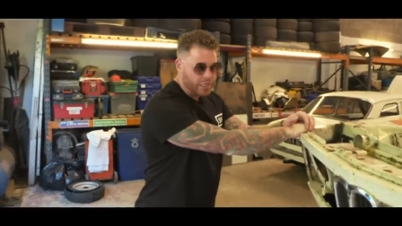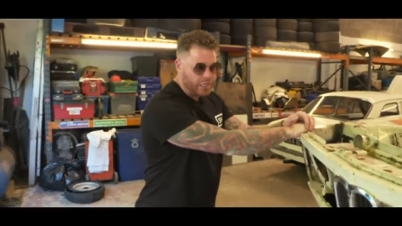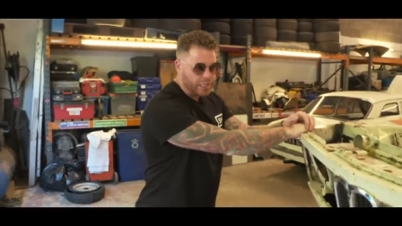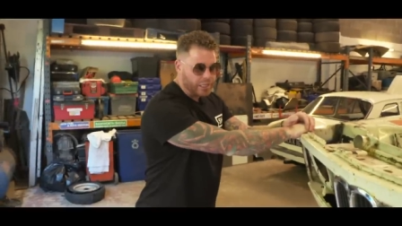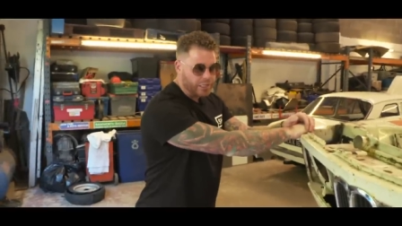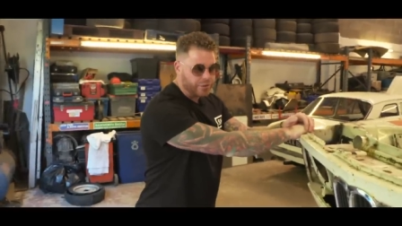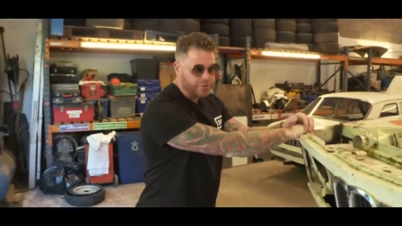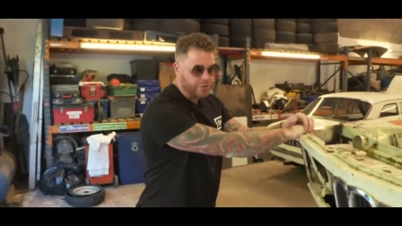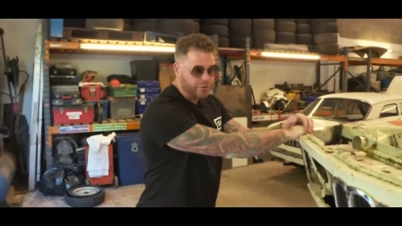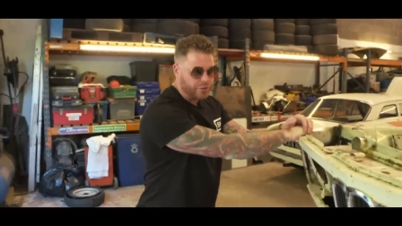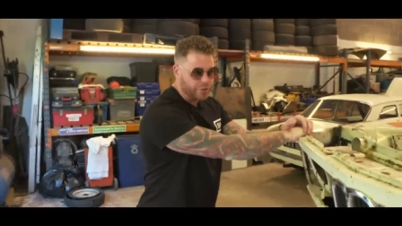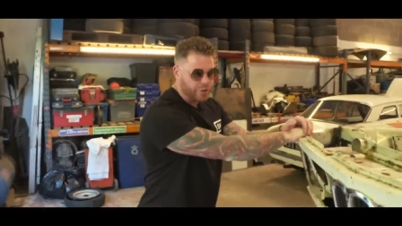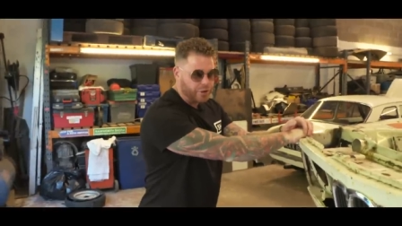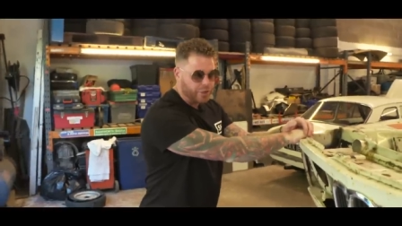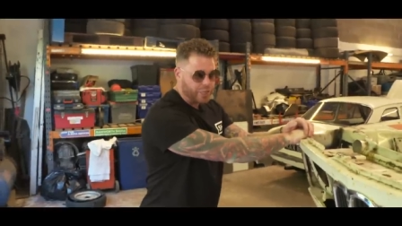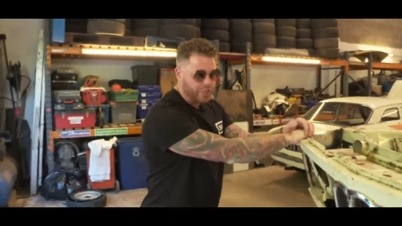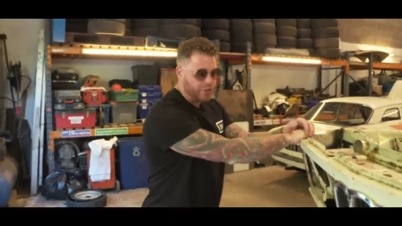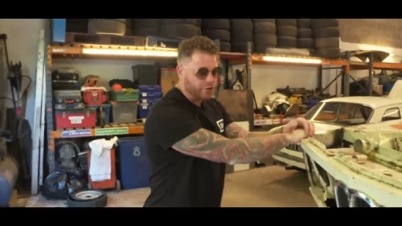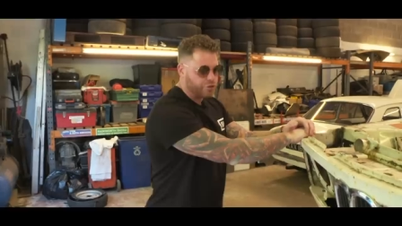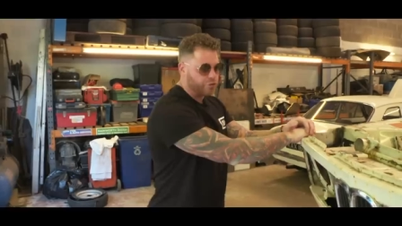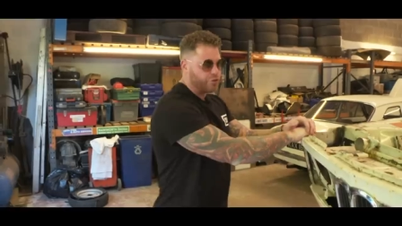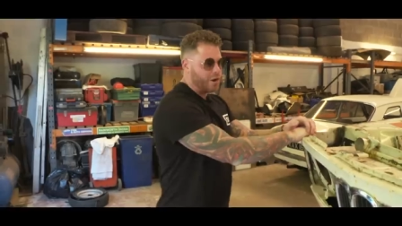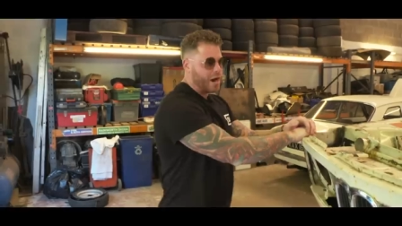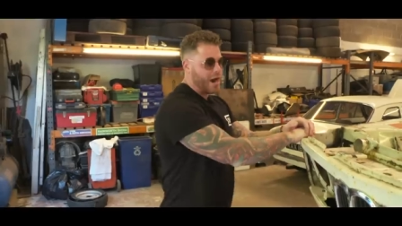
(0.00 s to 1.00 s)

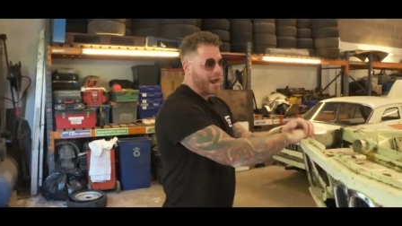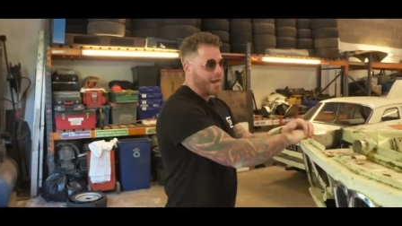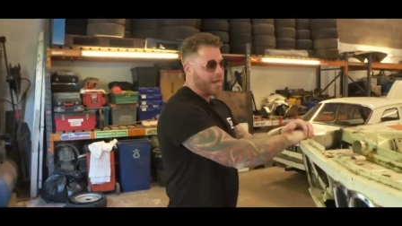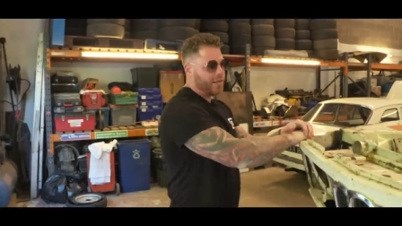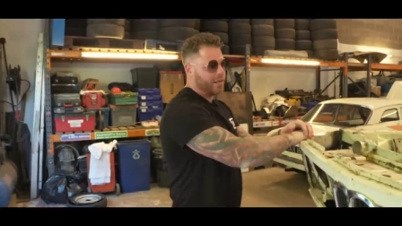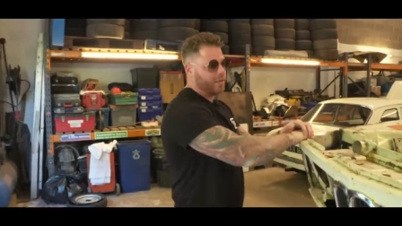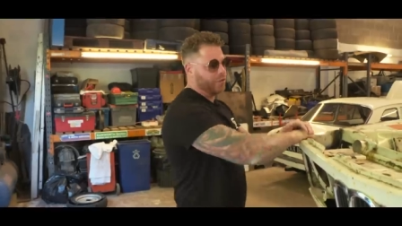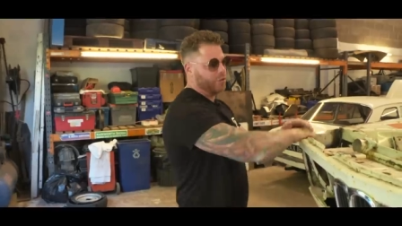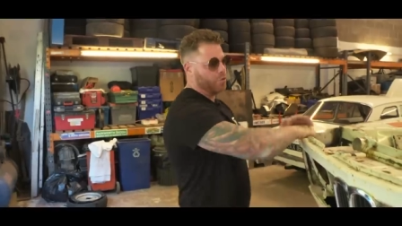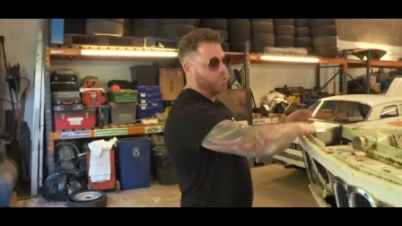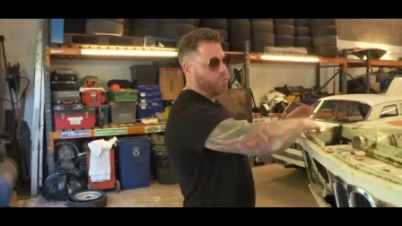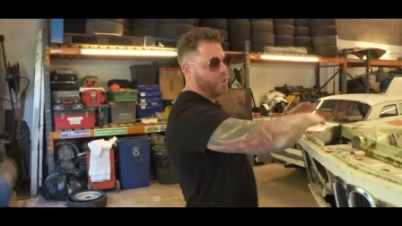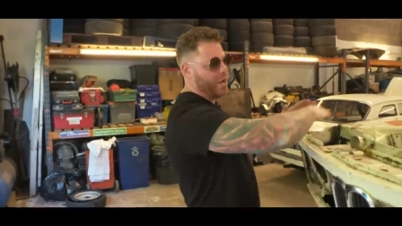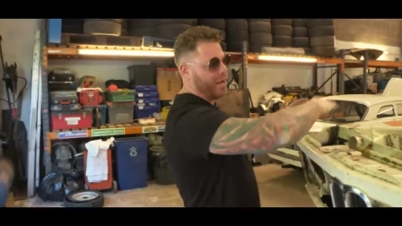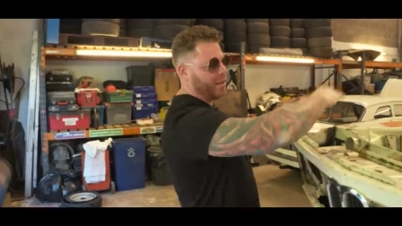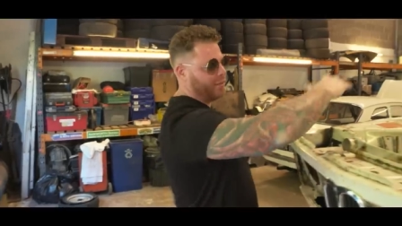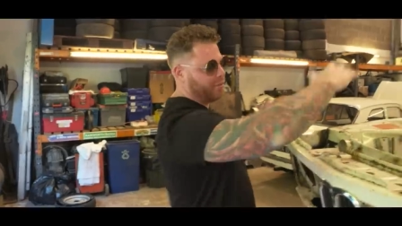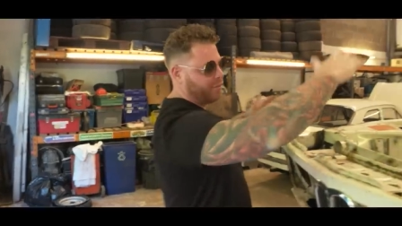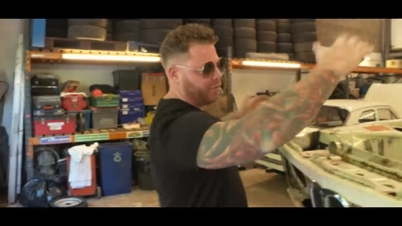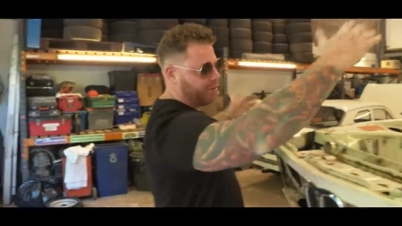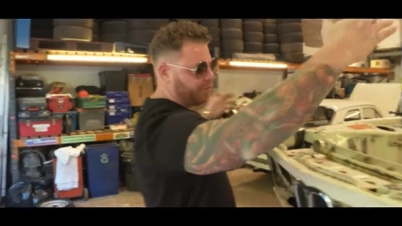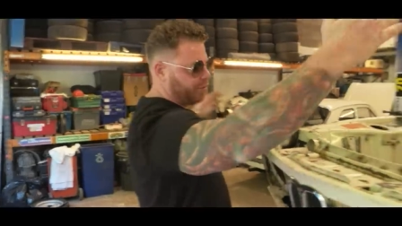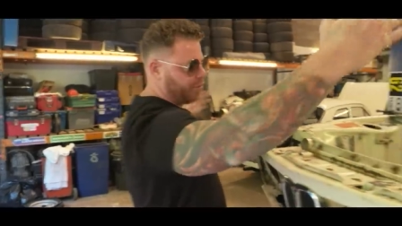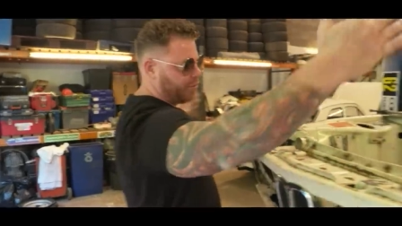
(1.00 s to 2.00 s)
E30 track, the
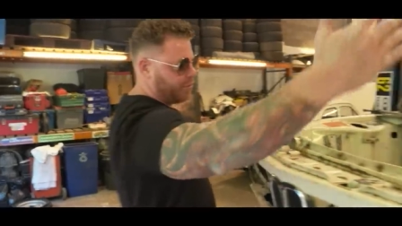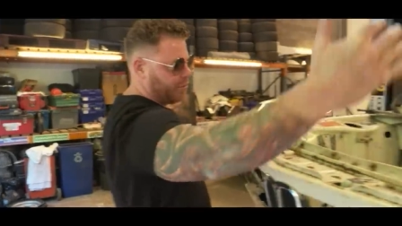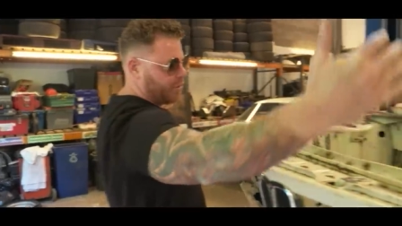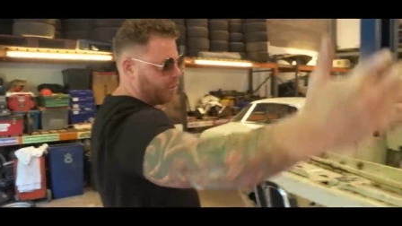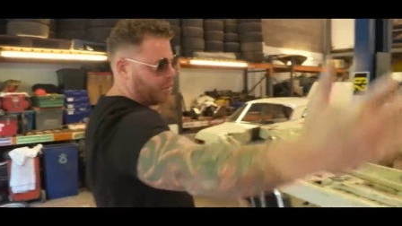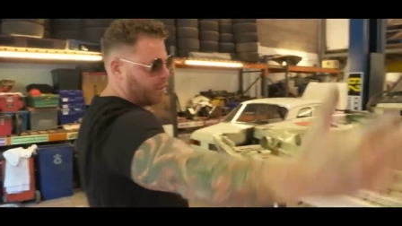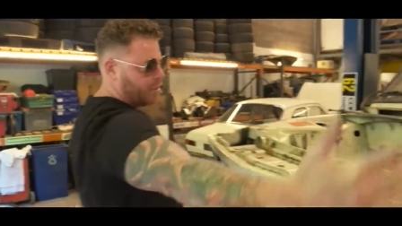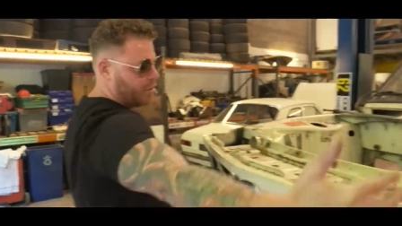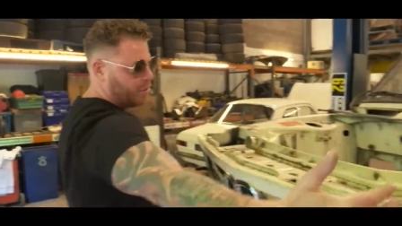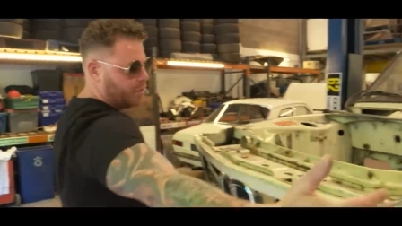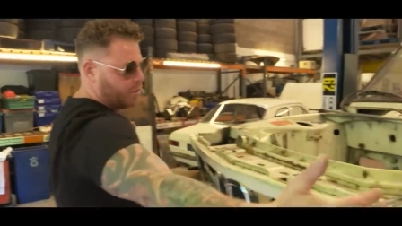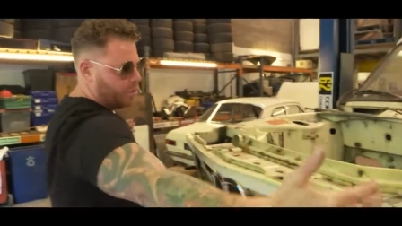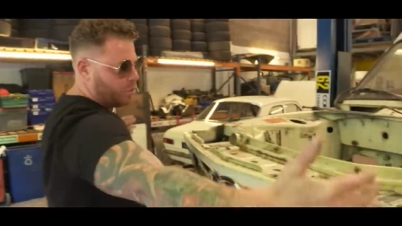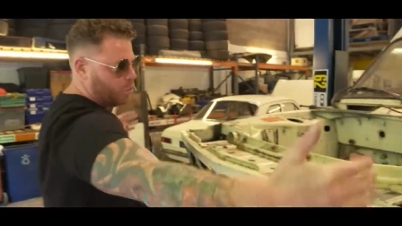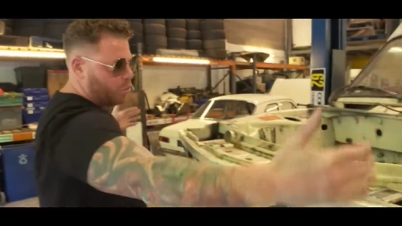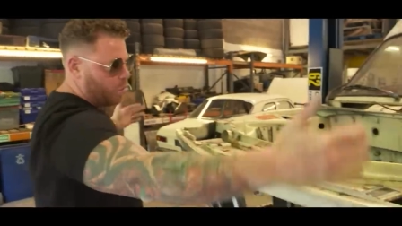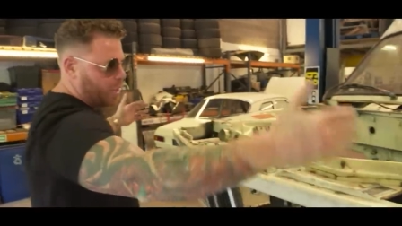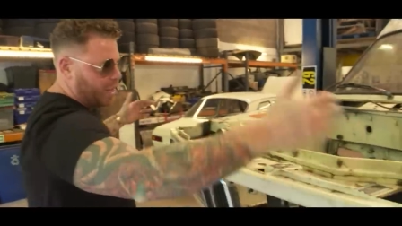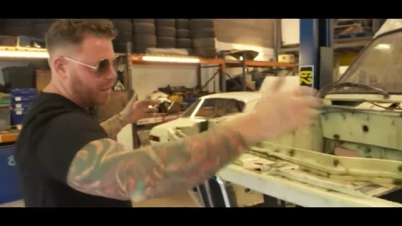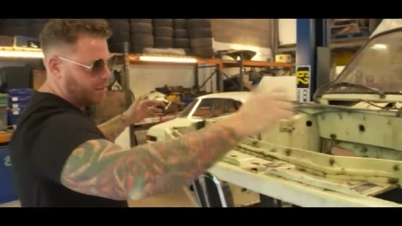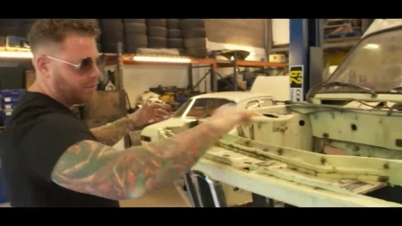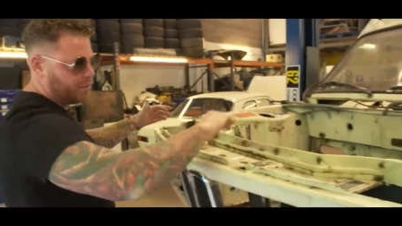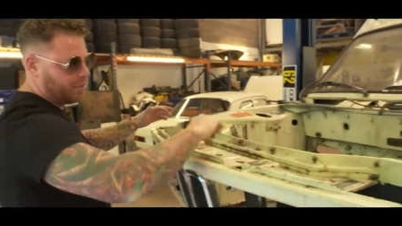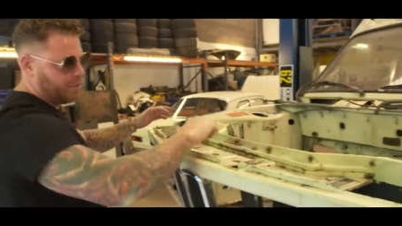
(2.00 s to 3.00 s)
width, the
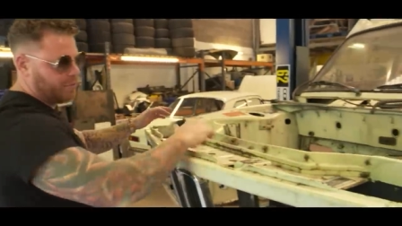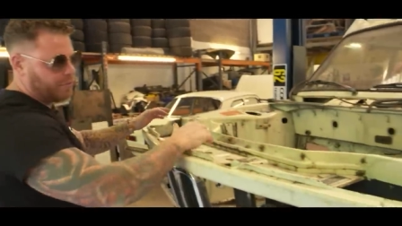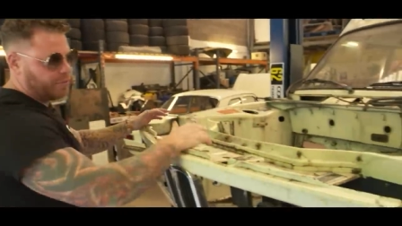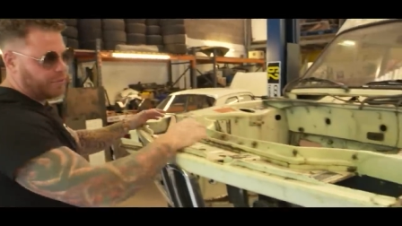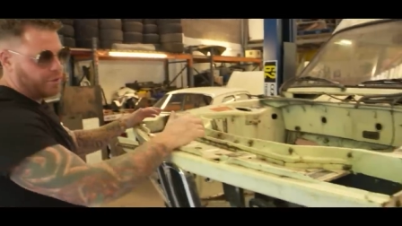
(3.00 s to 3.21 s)
width of